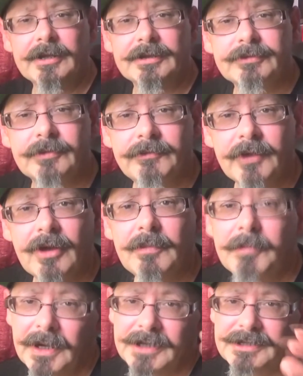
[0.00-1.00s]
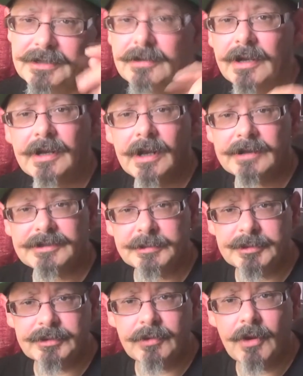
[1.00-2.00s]
this review, please do hit that
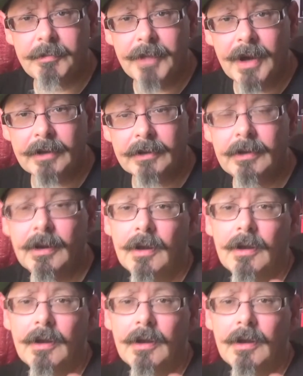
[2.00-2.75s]
subscribe button.